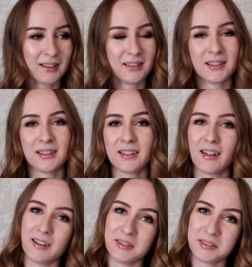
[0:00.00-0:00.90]
And
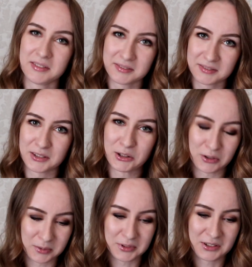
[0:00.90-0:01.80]
yeah, a
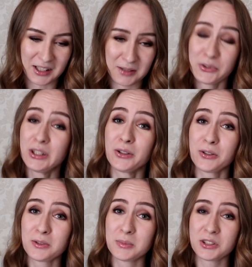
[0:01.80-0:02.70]
horrible time, really
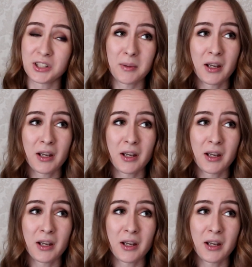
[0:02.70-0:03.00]
horrible time.